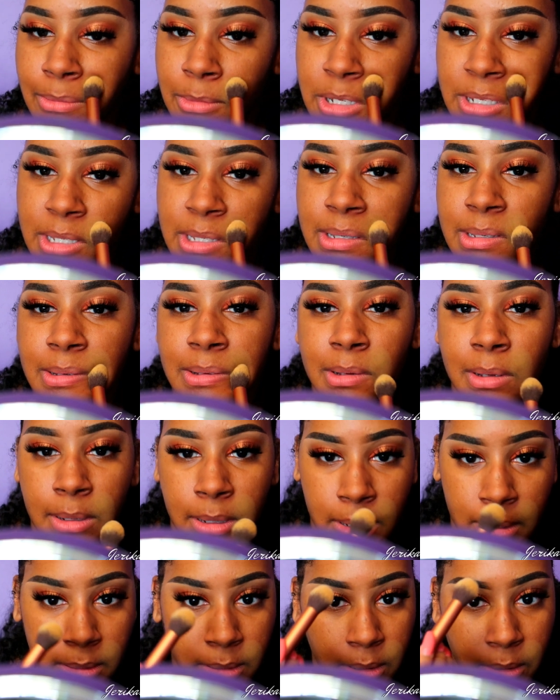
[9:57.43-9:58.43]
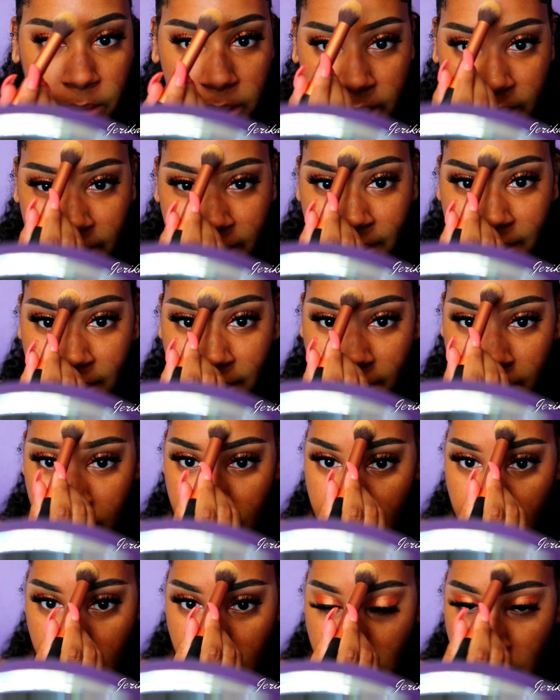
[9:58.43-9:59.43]
Just go ahead and
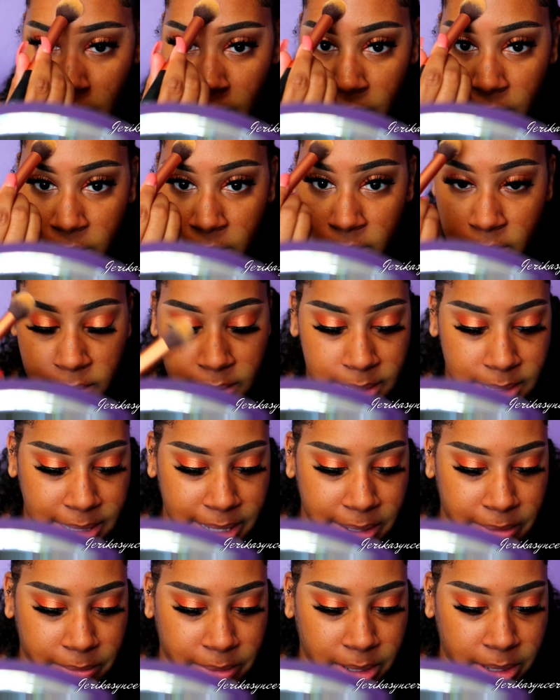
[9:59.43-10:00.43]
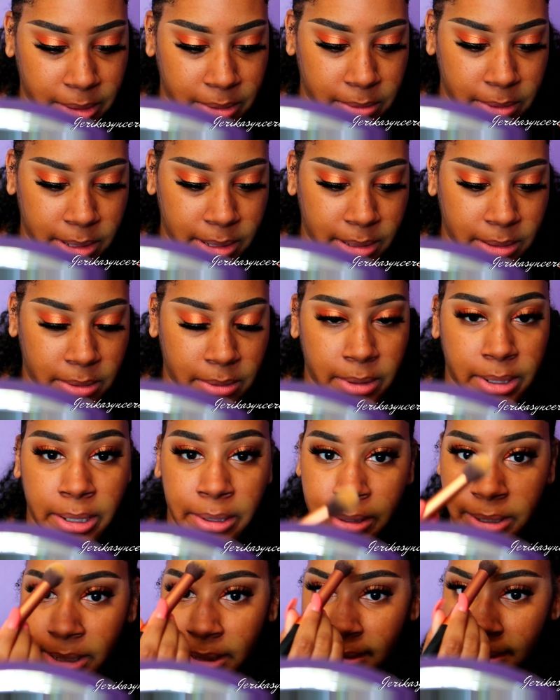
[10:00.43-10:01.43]
set really quick in the
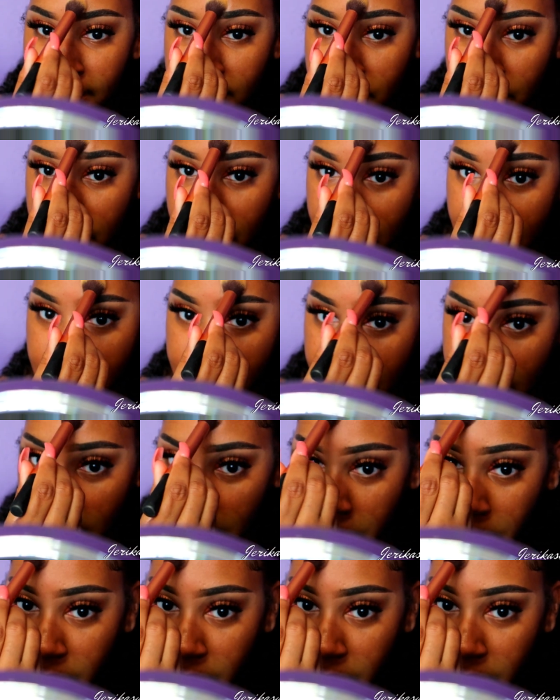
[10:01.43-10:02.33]
areas where I get